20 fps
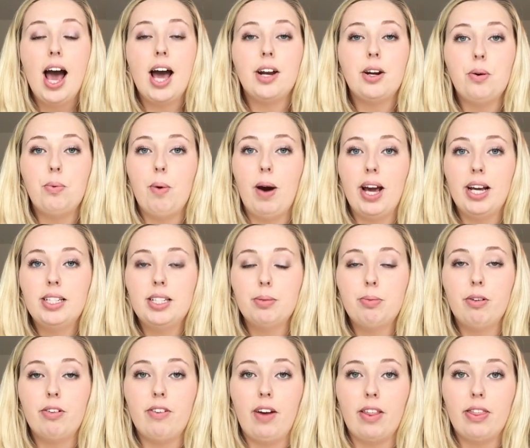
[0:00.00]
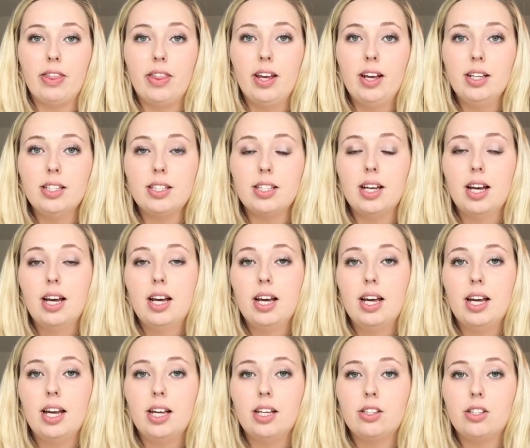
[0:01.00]
And a way to prevent this
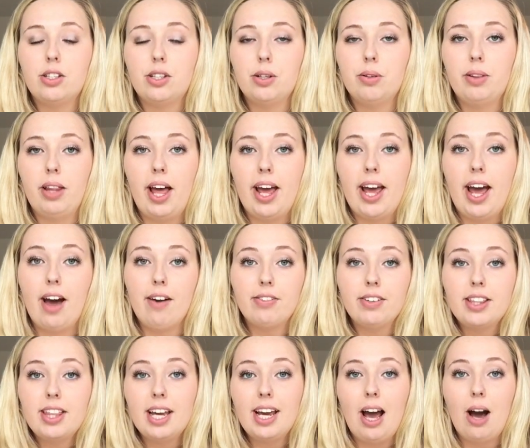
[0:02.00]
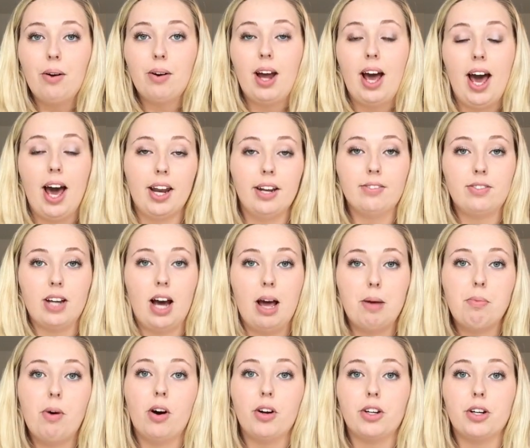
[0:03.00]
is to lay everything out ahead of
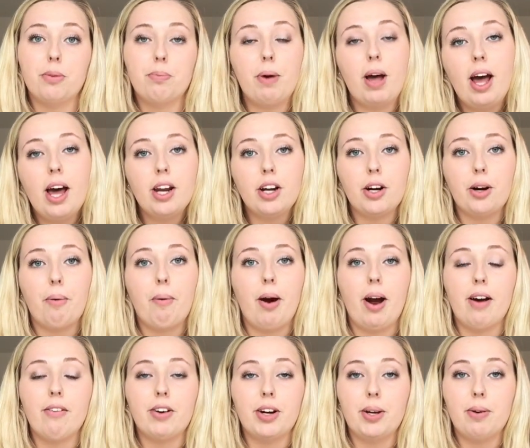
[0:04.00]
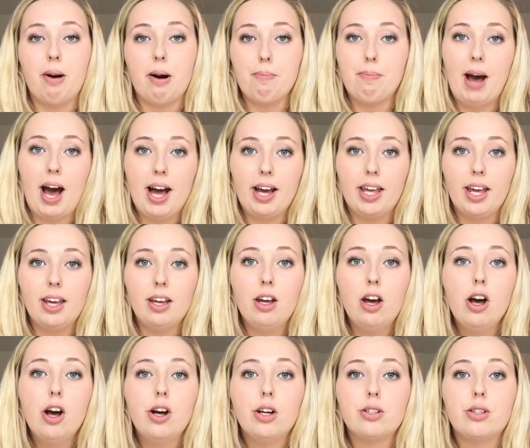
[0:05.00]
time on your bed or wherever you are packing
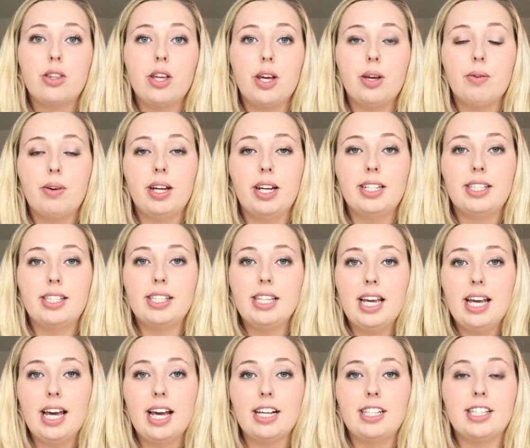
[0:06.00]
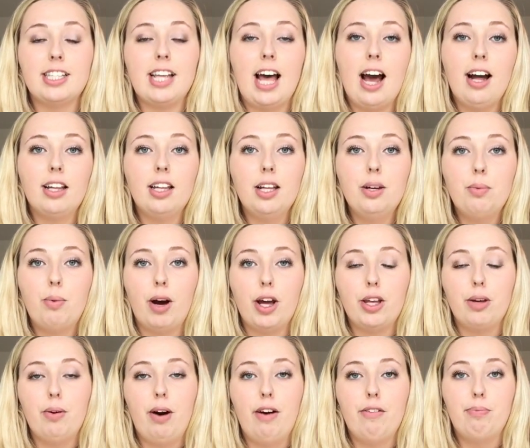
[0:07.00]
so that you can see exactly
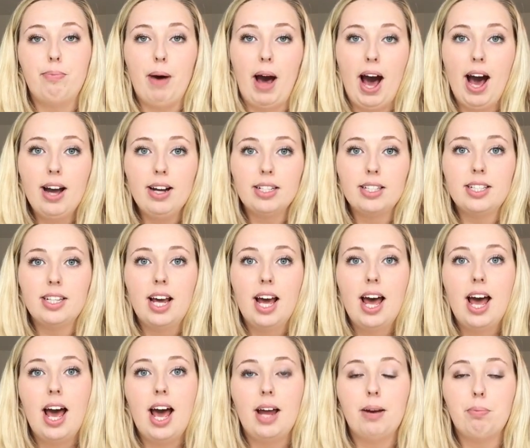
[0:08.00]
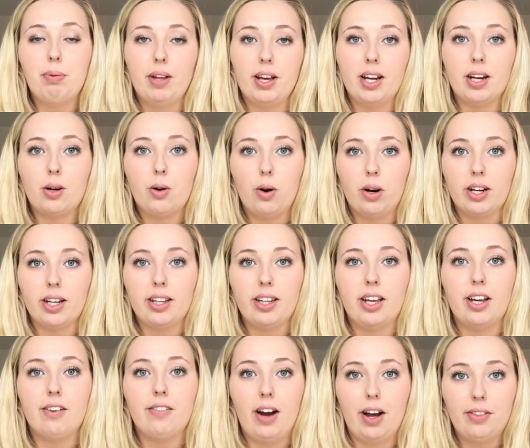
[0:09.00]
what you have packed and plan
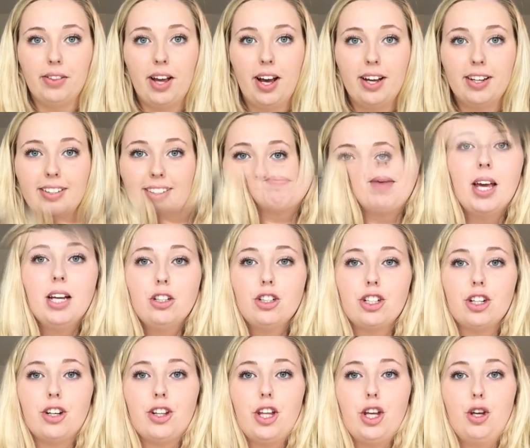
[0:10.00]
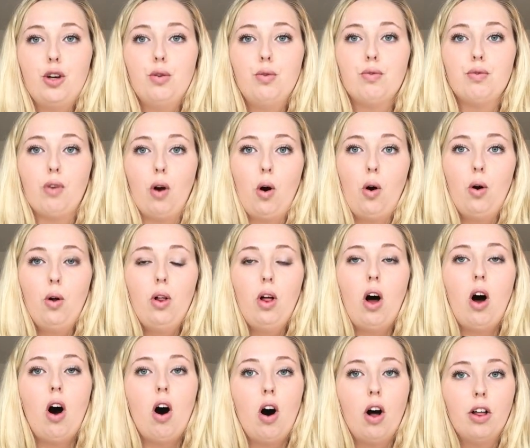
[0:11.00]
accordingly around that. Make sure that you
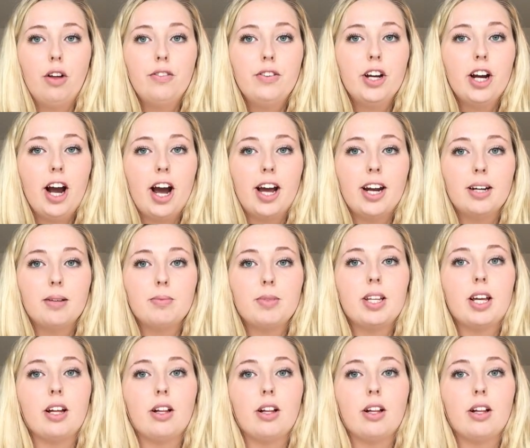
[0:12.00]
roll all of your items,